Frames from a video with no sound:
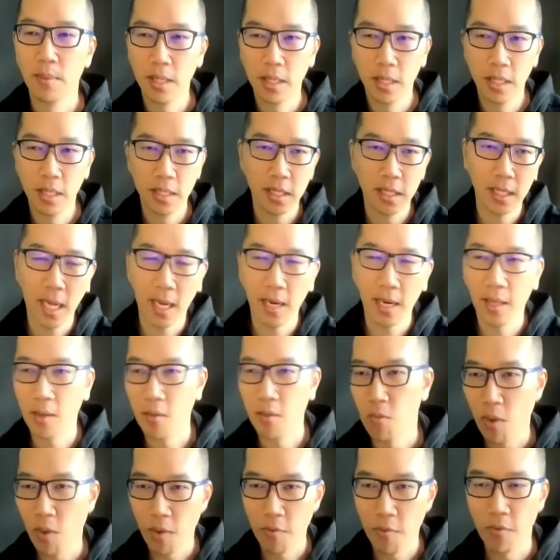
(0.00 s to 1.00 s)
This is kind of like
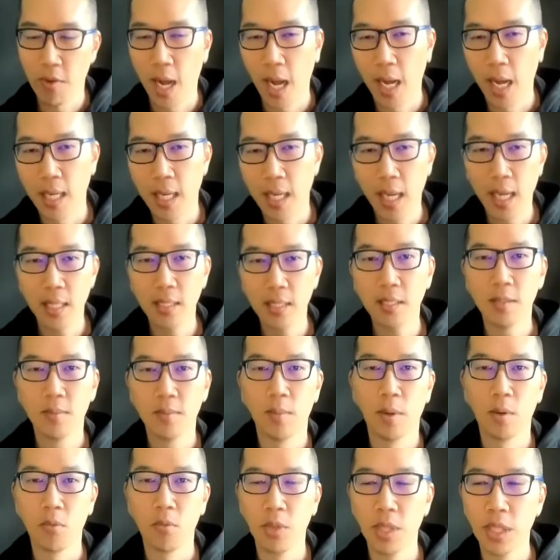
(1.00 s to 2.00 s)
rough guidelines,
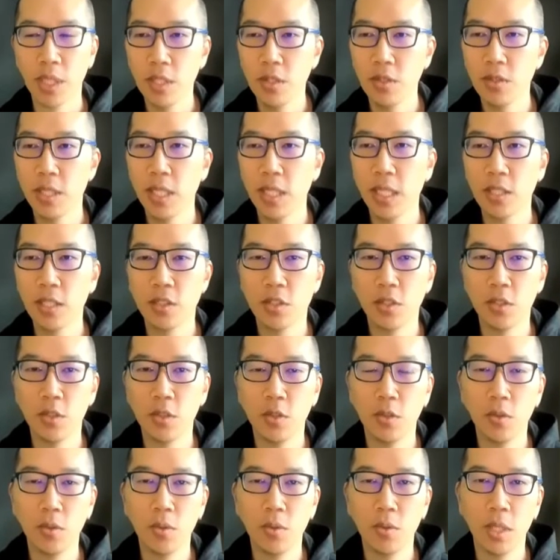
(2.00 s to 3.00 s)
but really you need
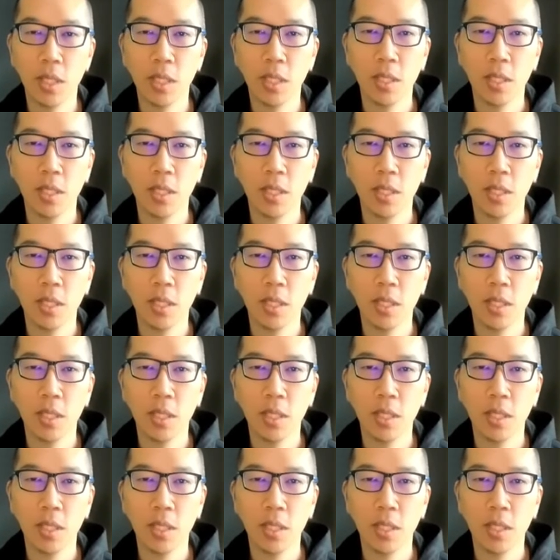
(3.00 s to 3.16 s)
to